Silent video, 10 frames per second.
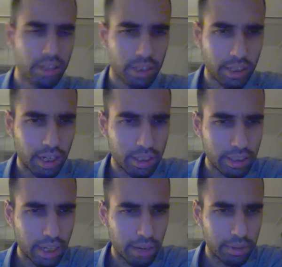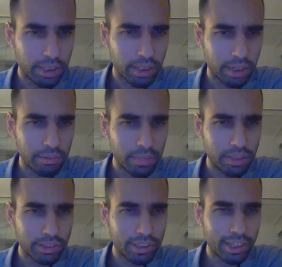God damn it, did I
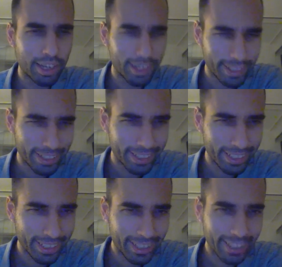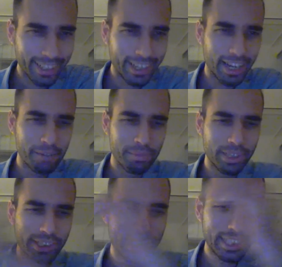miss that? I
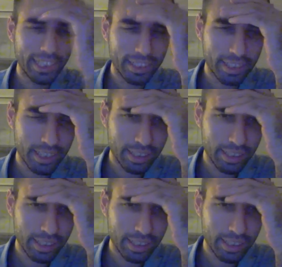missed it.